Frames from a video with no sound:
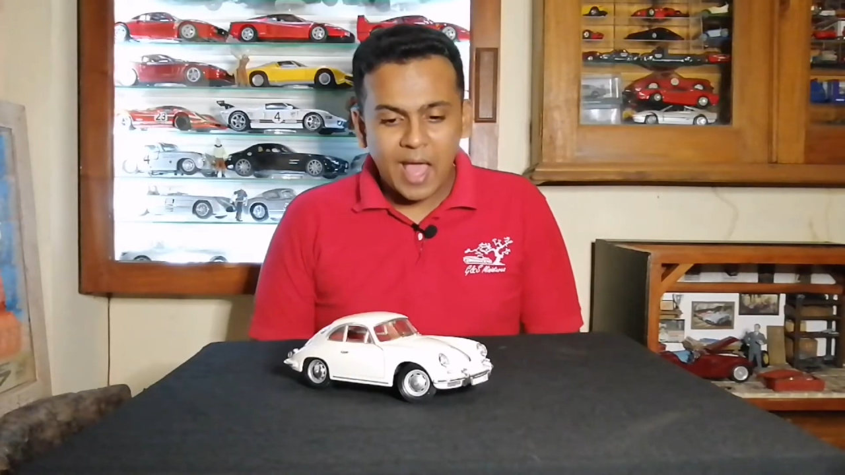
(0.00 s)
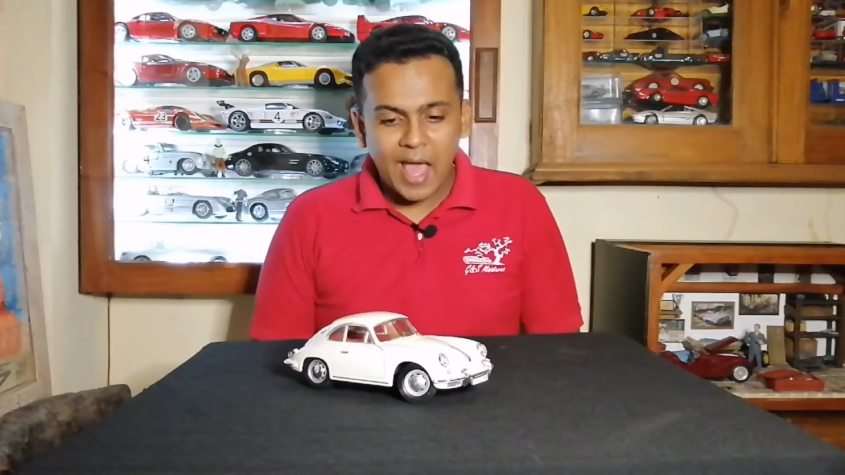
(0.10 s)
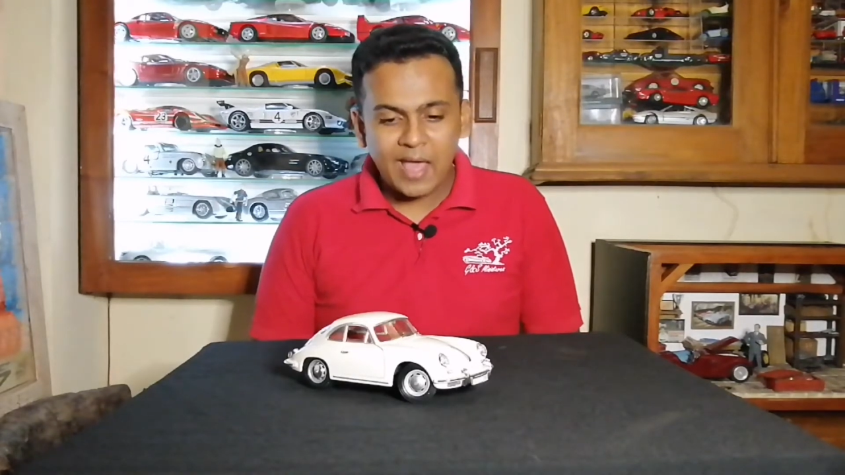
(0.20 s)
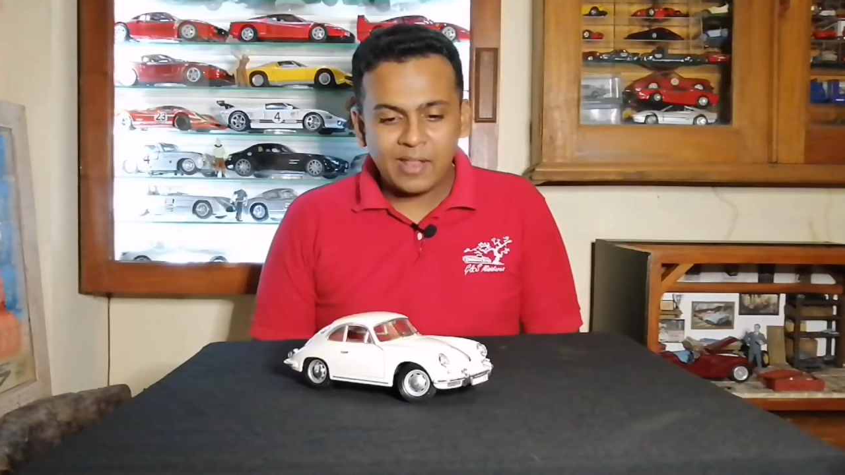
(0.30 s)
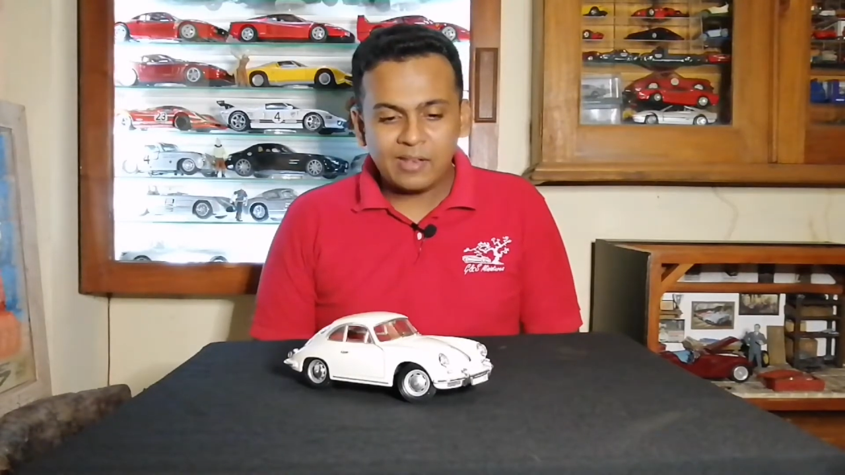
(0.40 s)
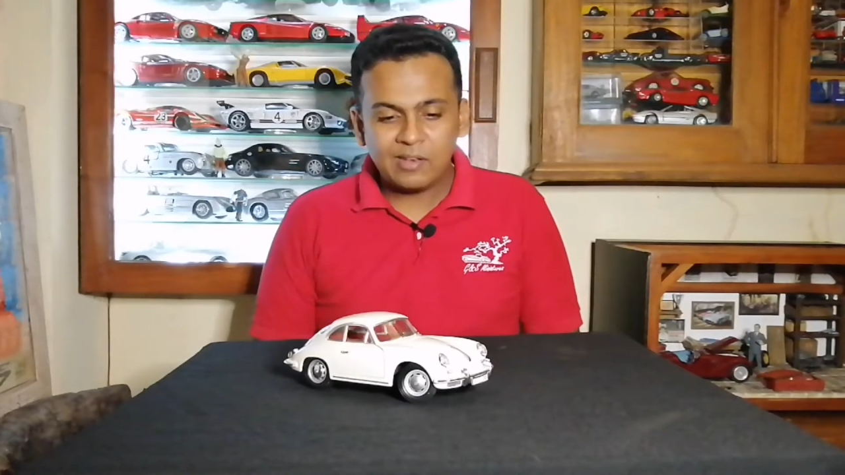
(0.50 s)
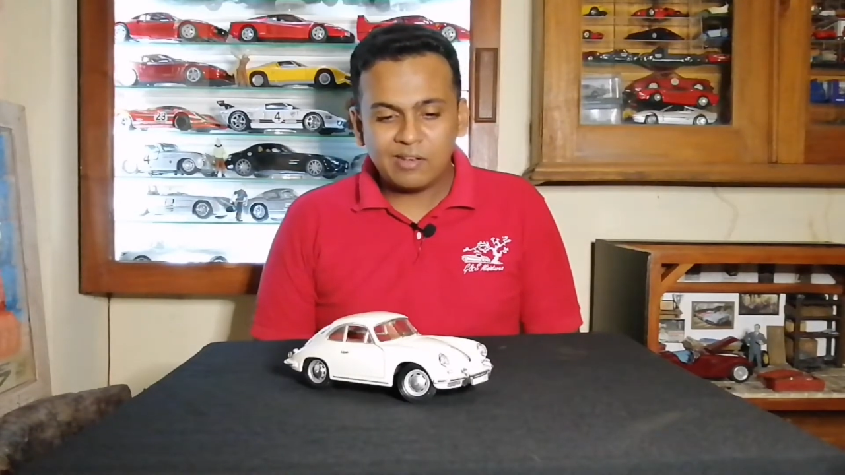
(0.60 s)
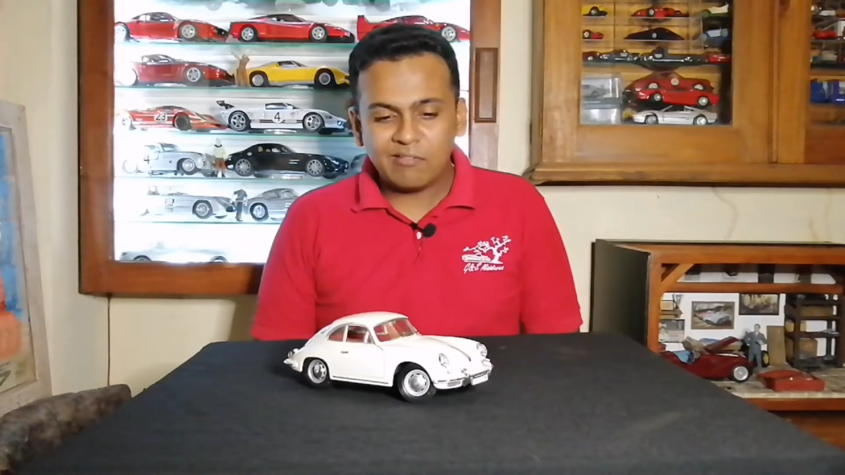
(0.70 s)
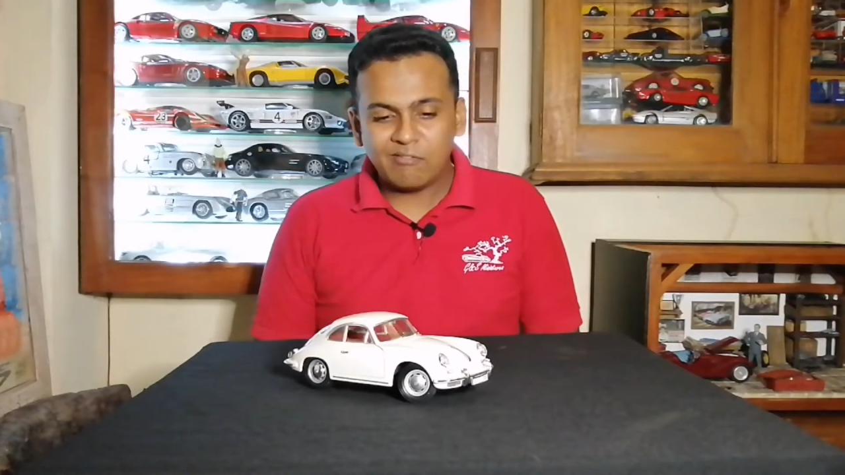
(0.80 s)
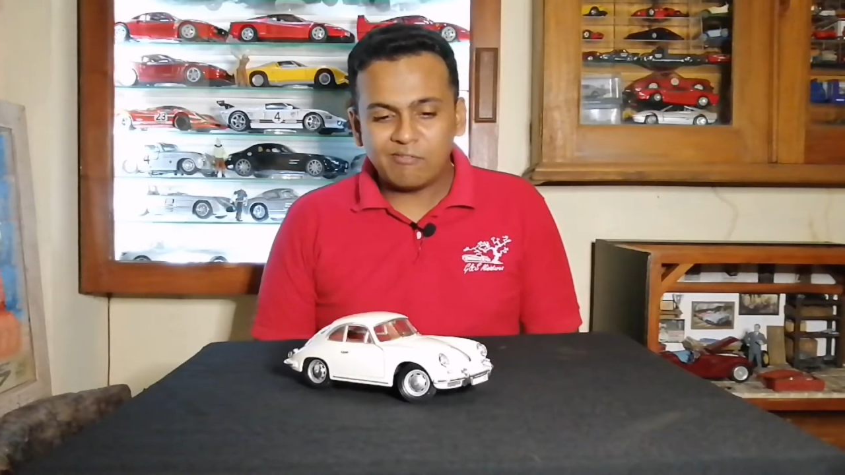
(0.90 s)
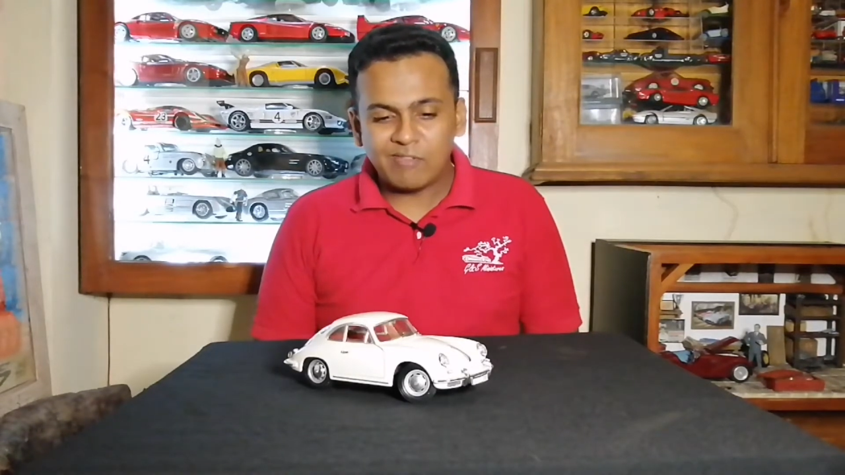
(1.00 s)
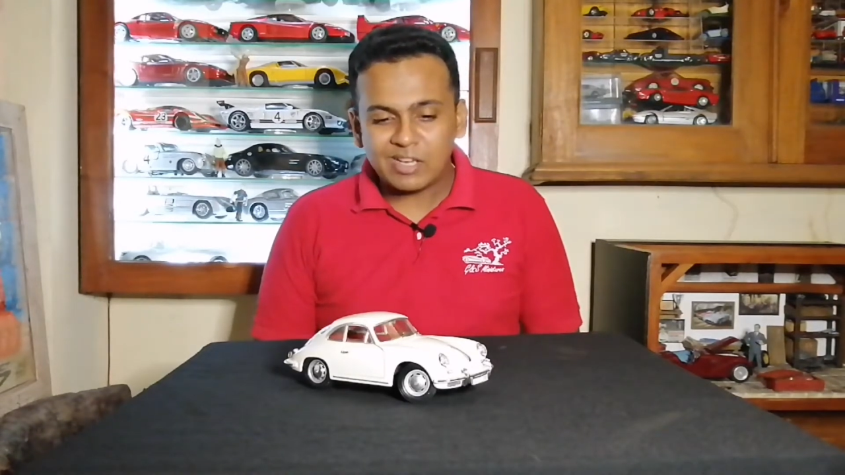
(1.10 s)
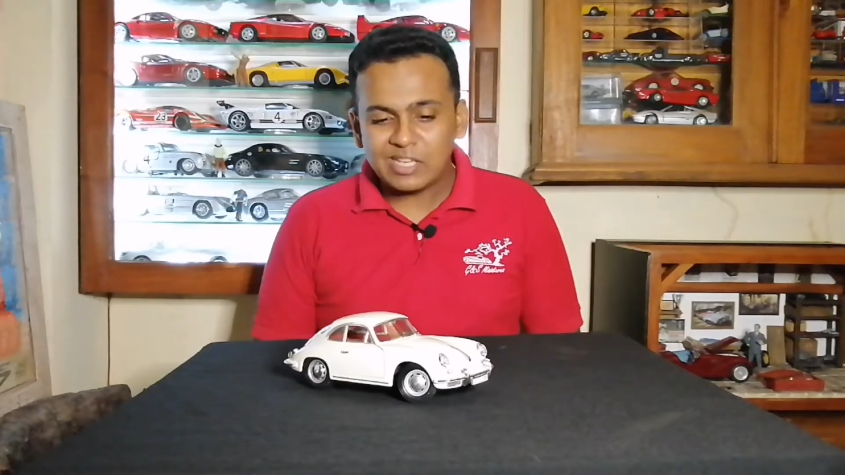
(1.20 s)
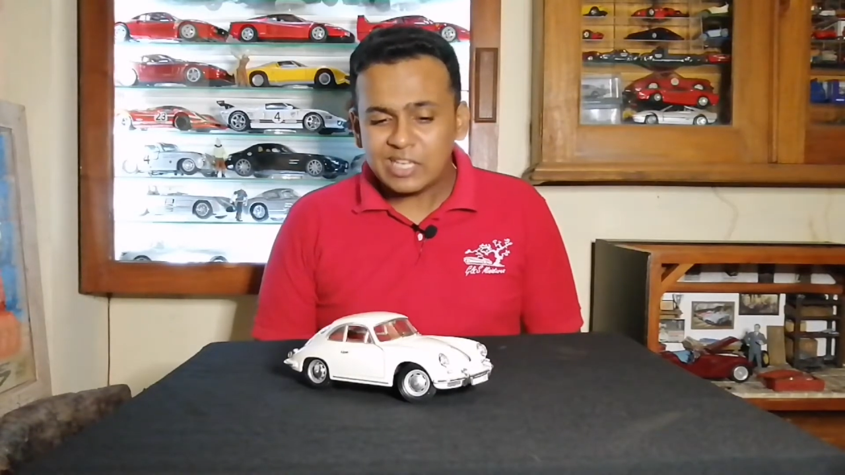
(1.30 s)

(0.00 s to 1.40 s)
and what